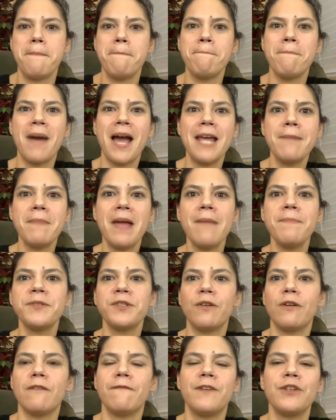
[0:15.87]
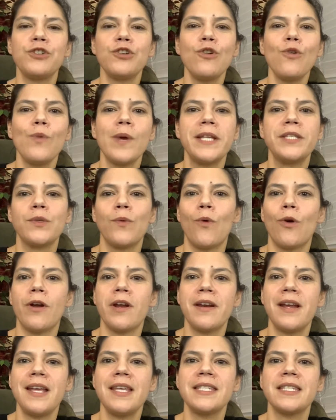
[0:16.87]
Mind maps are a visual way to
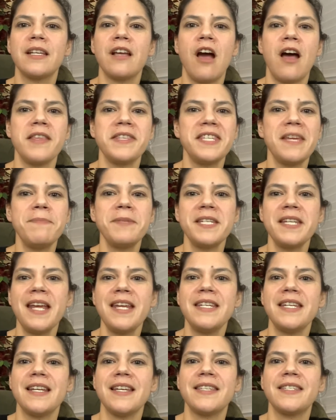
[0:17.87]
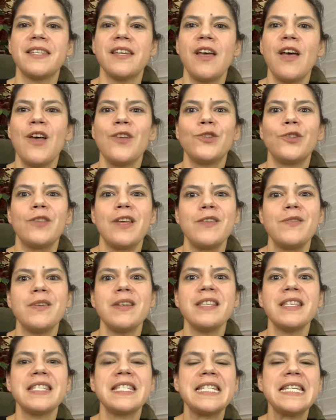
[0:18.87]
organize concepts and ideas so that you
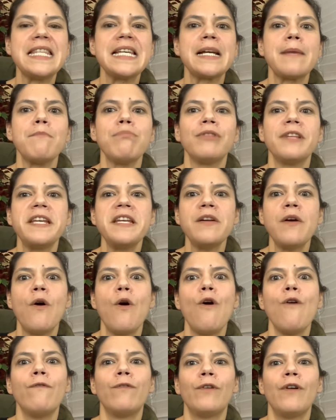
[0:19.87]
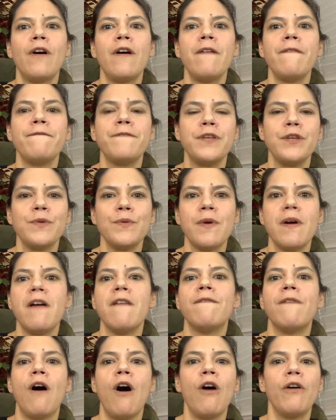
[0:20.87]
can see the complete overall view
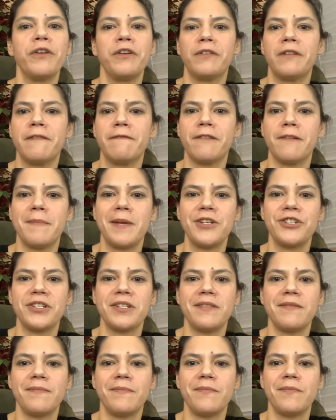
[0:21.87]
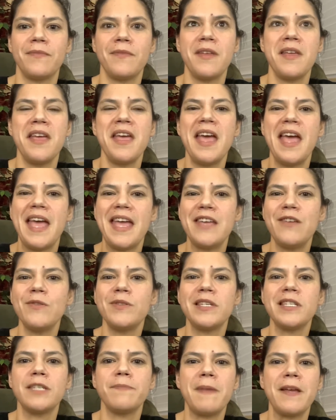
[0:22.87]
of all your information. It
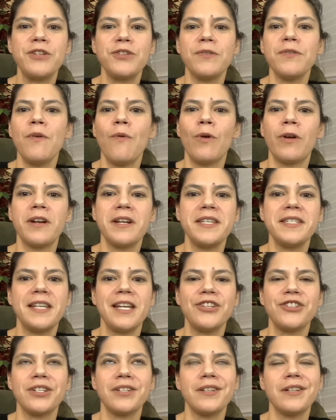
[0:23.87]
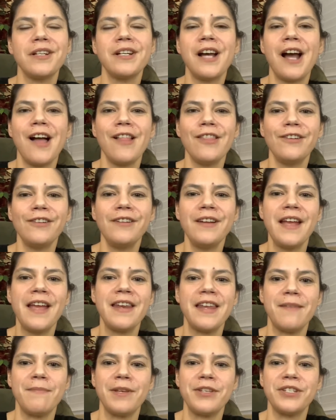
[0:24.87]
uses spatial organization, color, and
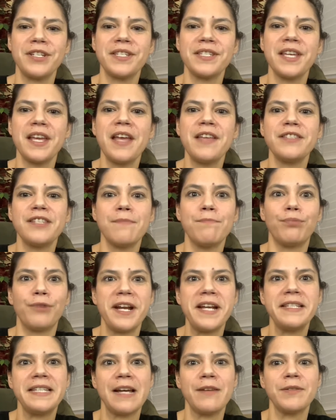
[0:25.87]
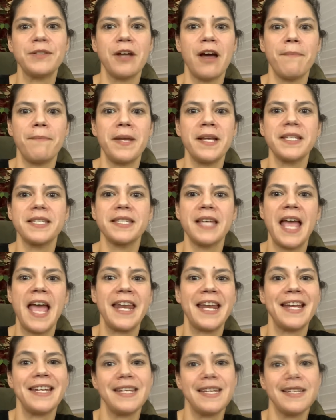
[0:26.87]
images to break down topics and
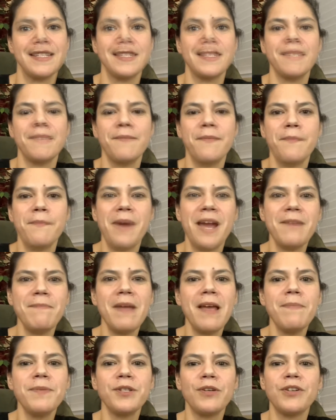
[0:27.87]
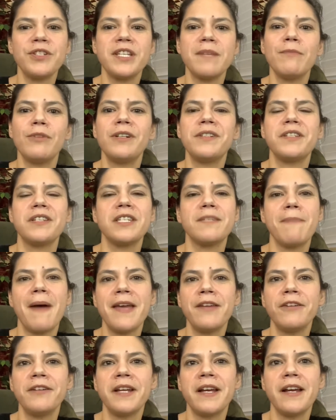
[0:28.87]
ideas. Mind maps are similar to
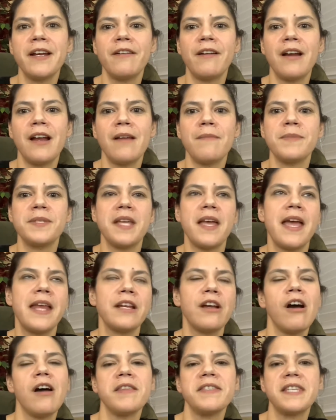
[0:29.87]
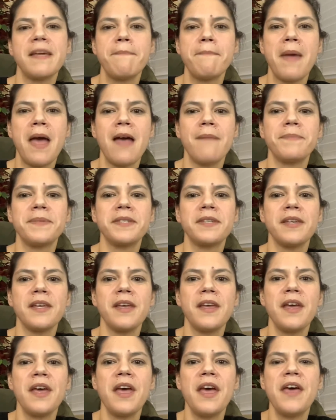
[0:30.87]
spider diagrams and concept maps.
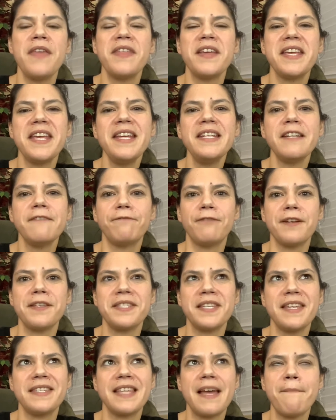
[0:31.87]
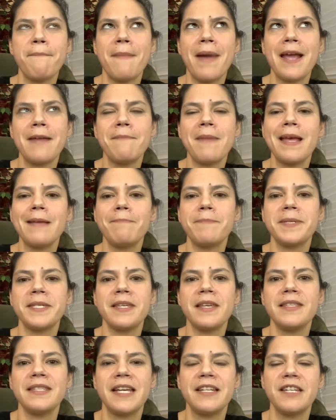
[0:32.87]
The key difference is that mind
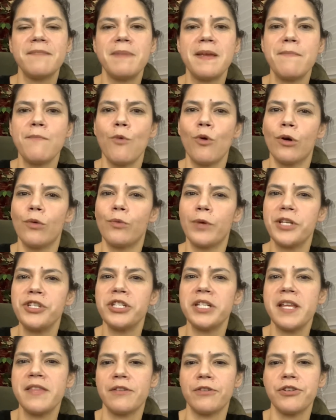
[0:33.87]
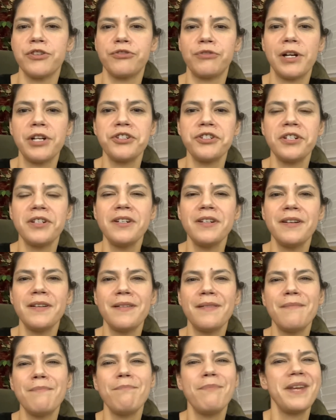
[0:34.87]
maps tend to be more rigid in their structure,
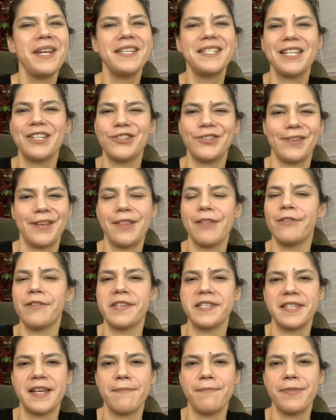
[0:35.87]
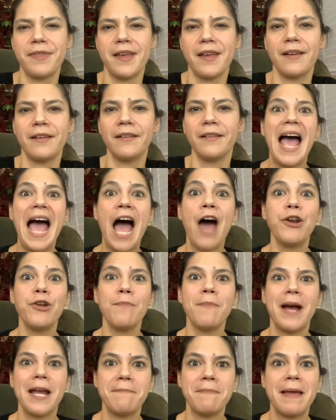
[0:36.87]
but essentially they're the same thing. How do
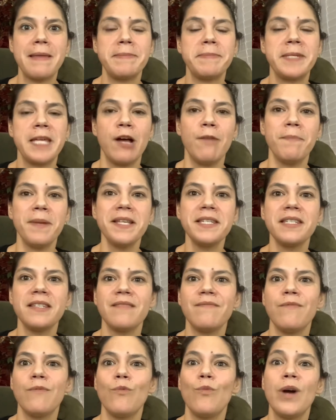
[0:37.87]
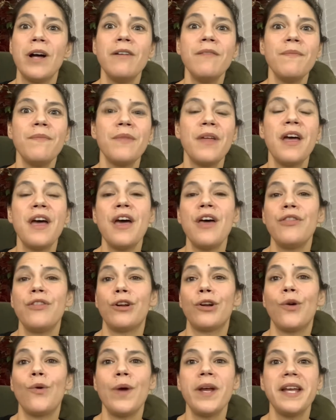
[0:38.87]
mind maps help us? Well, they're
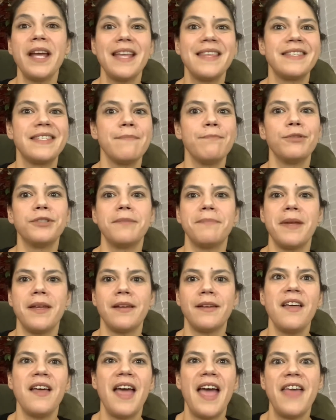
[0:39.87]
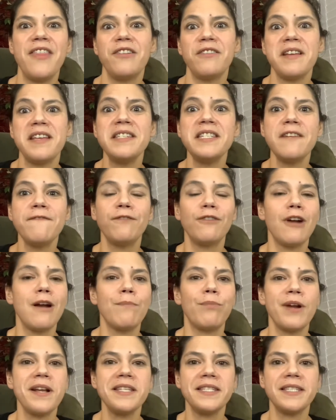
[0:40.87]
quick and simple to make, and they're easy for our
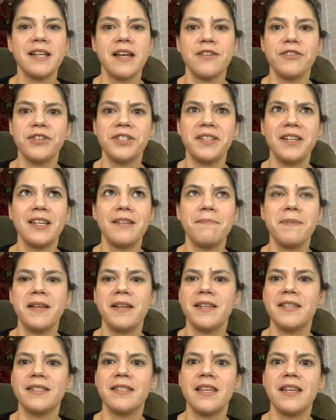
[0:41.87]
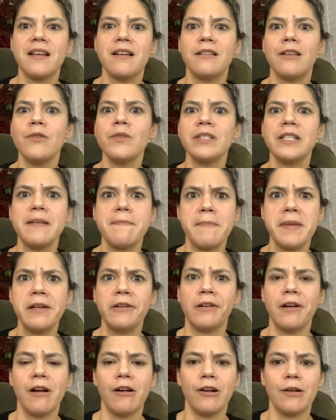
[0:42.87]
brains to understand because they closely
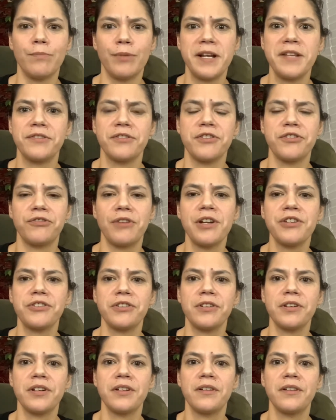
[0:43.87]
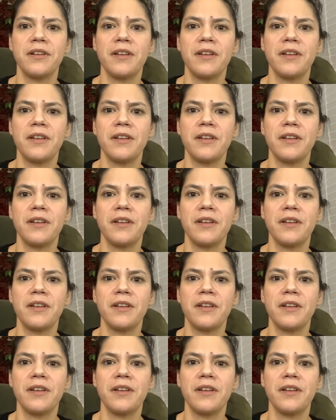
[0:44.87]
mirror how our brains are structured.